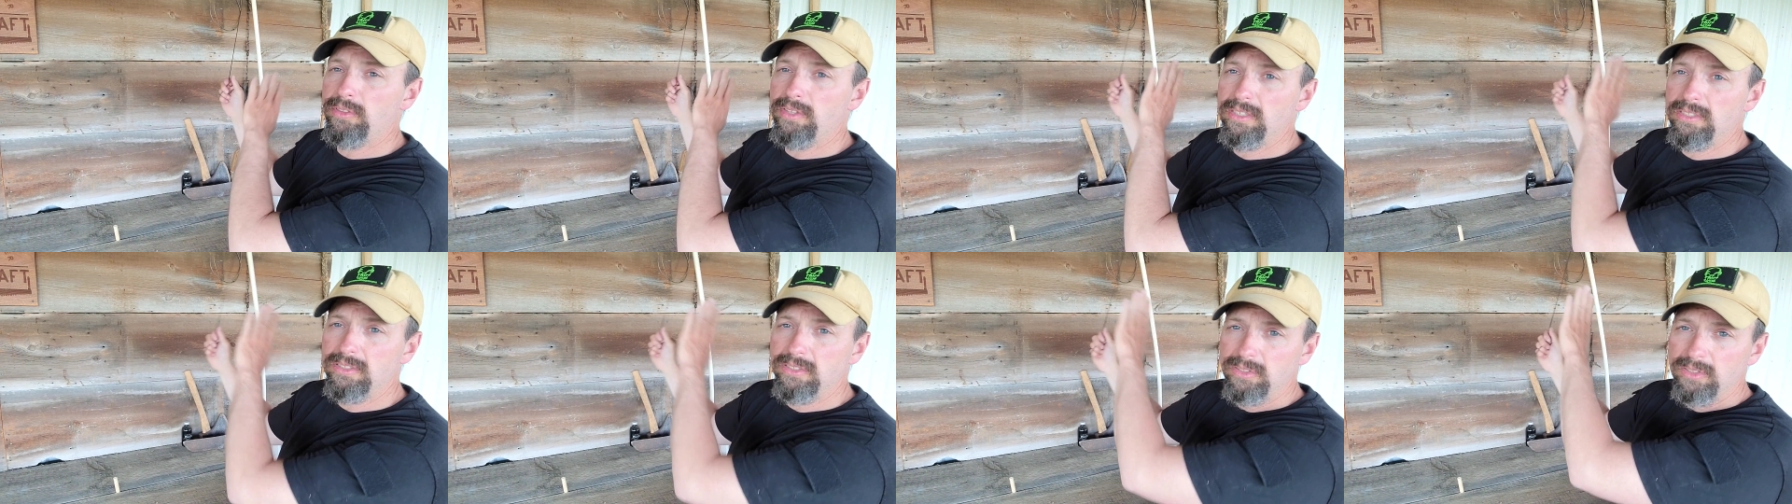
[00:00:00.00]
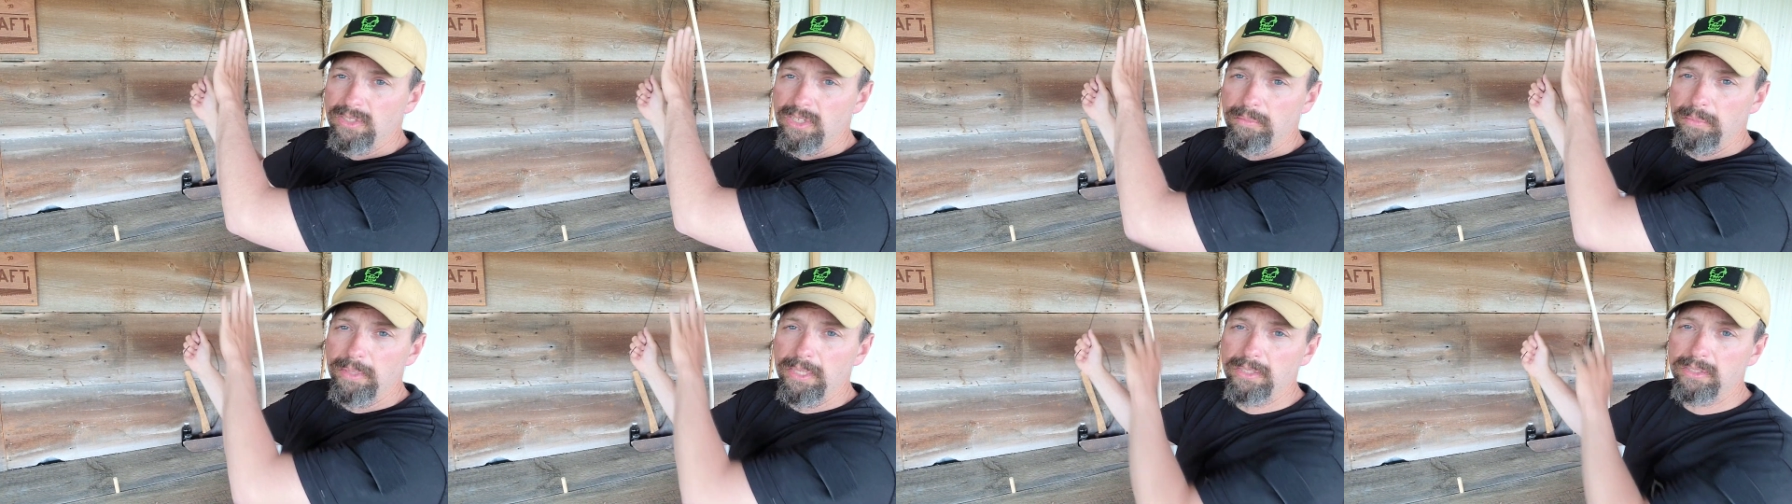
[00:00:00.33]
this is
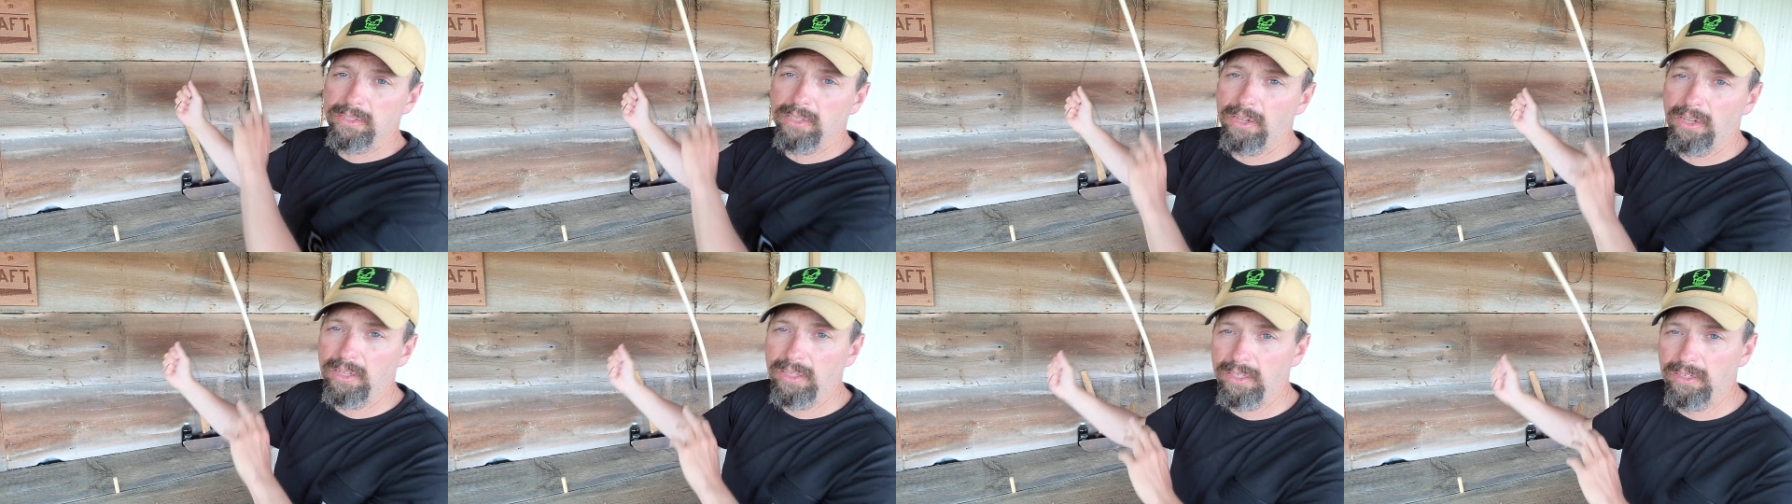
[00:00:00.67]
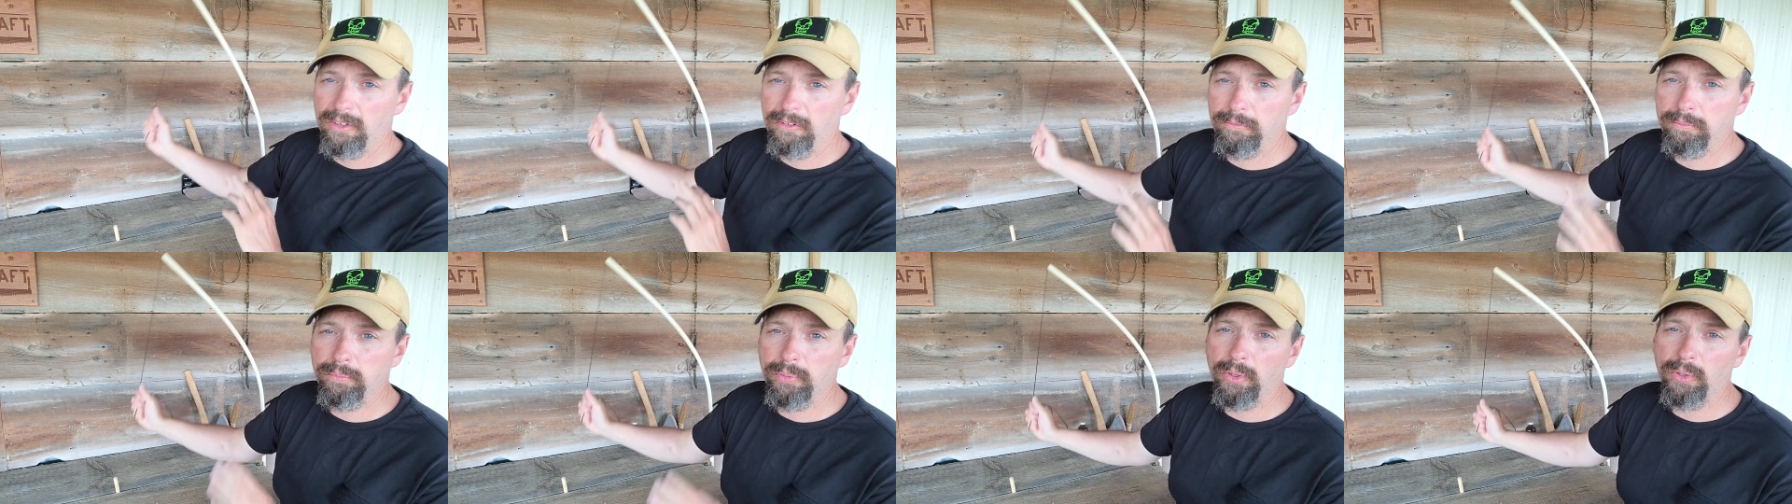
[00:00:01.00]
going to be a tall
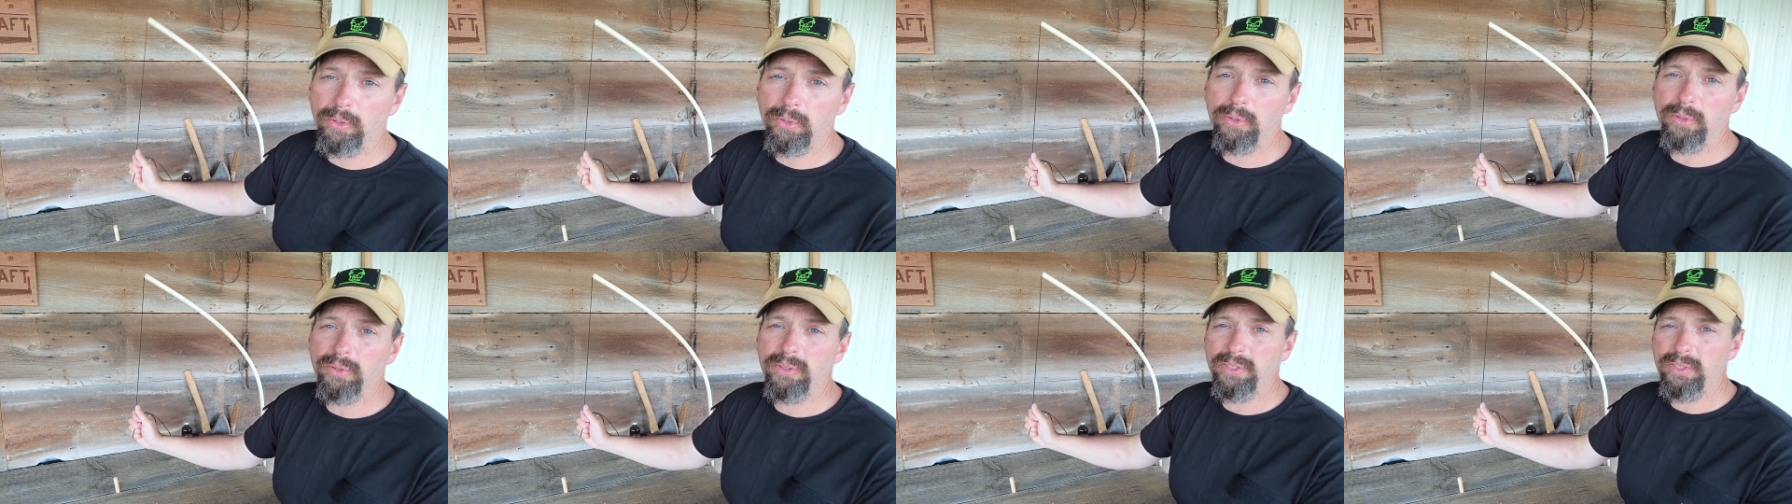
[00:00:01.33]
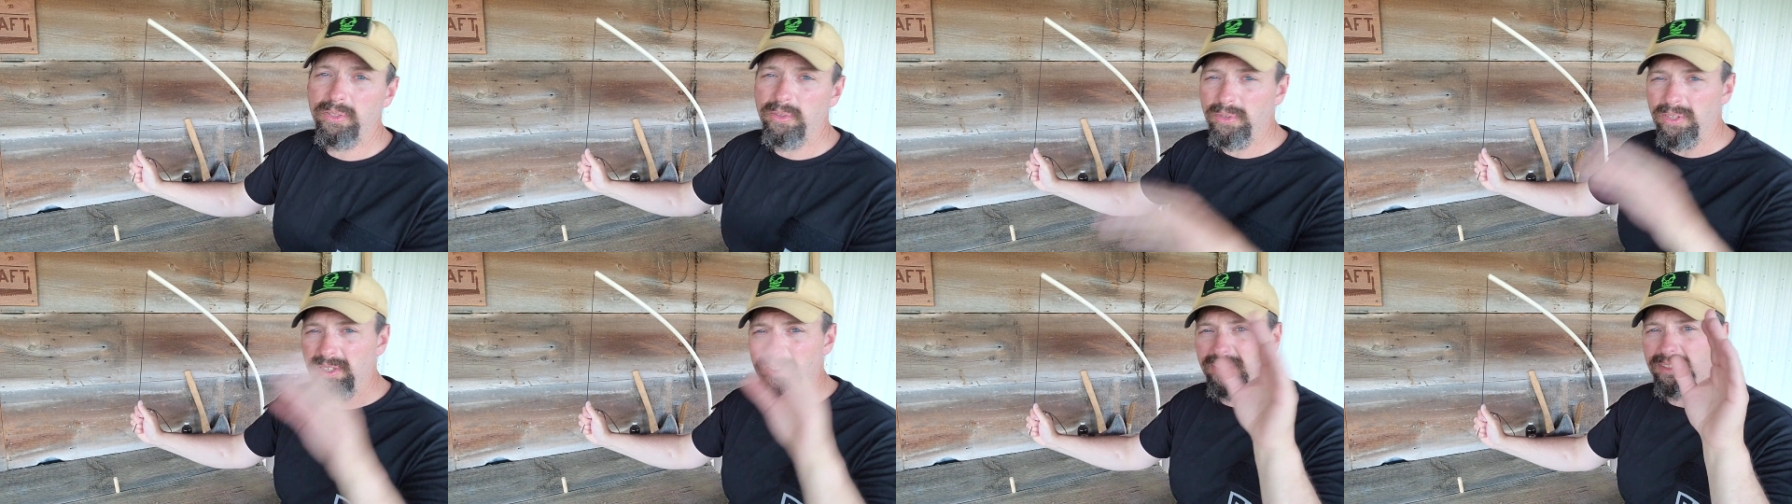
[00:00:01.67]
enough pole that
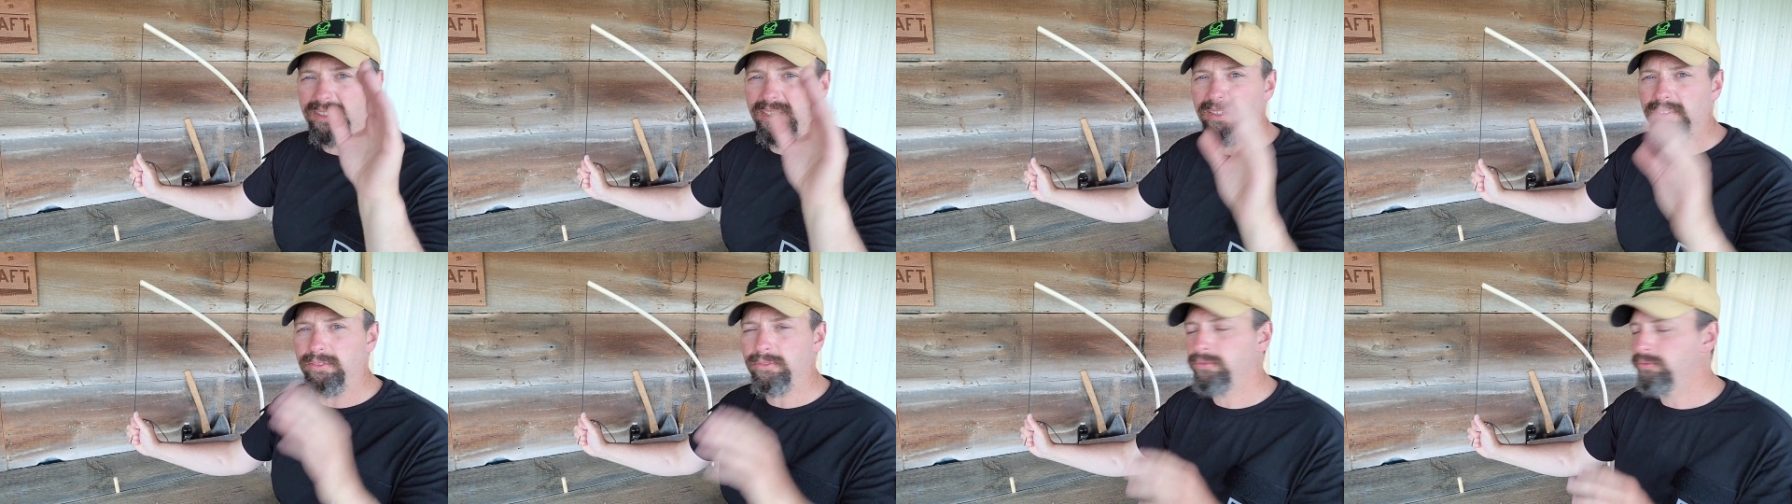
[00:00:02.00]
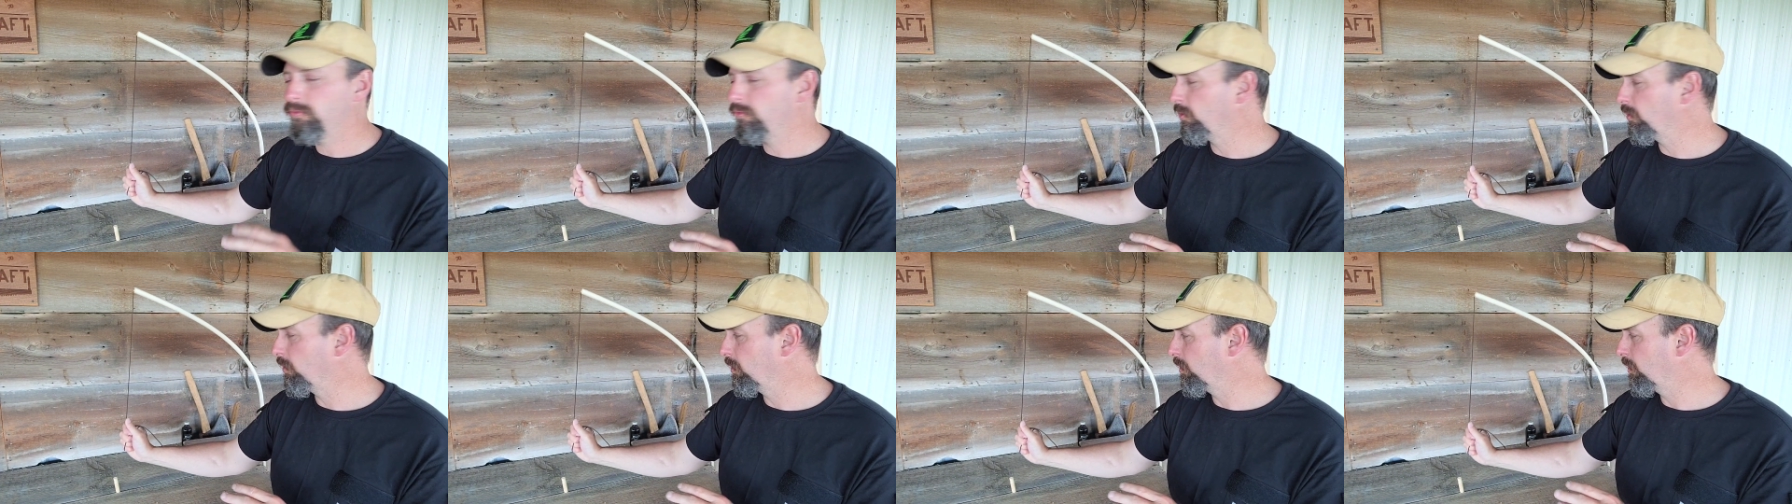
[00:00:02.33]
you can get a
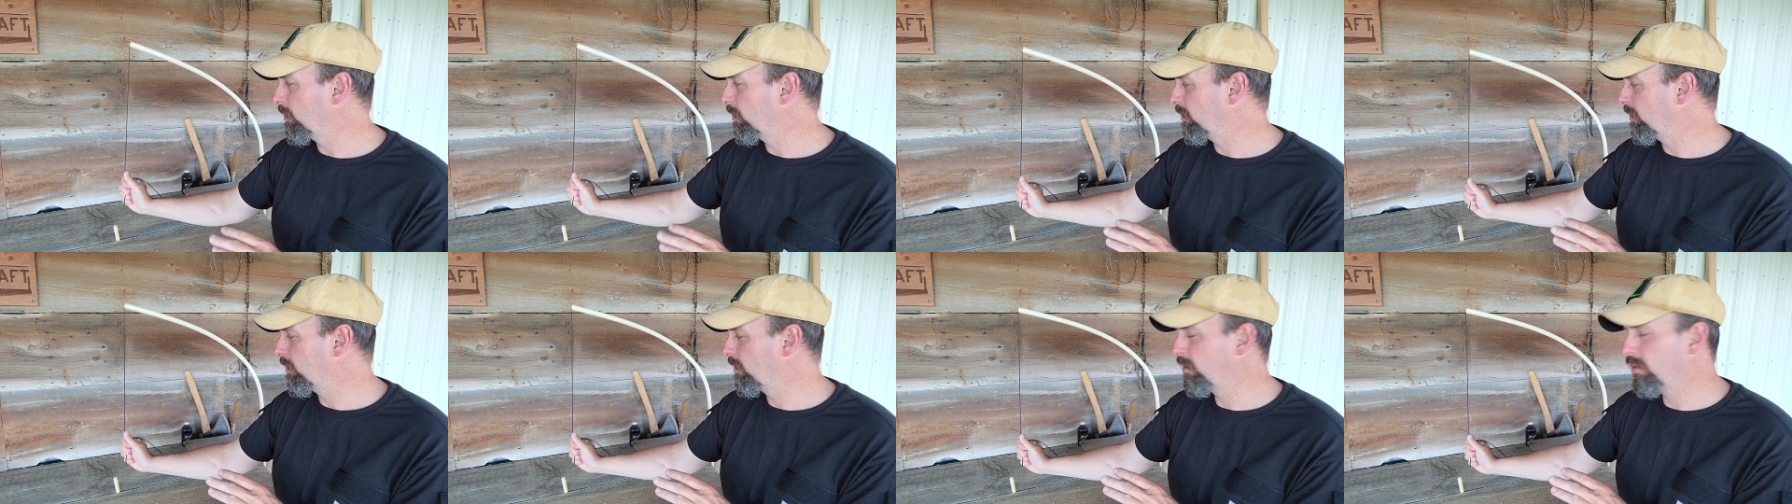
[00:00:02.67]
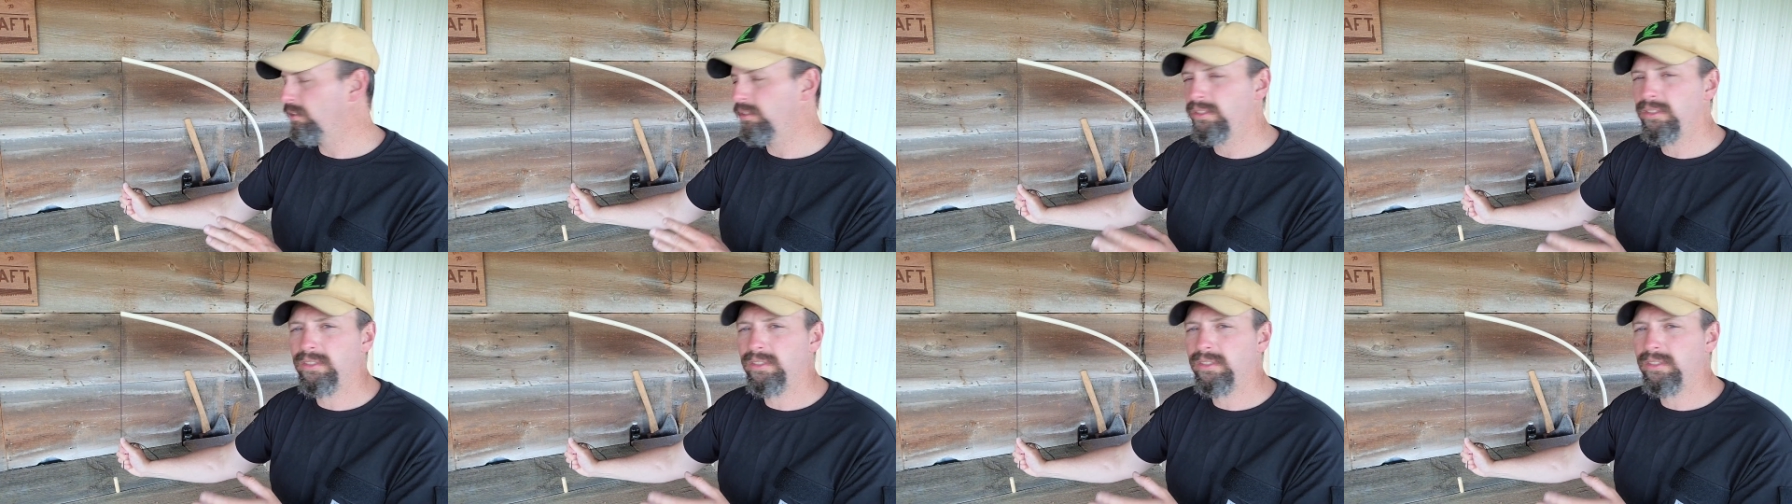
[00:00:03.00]
full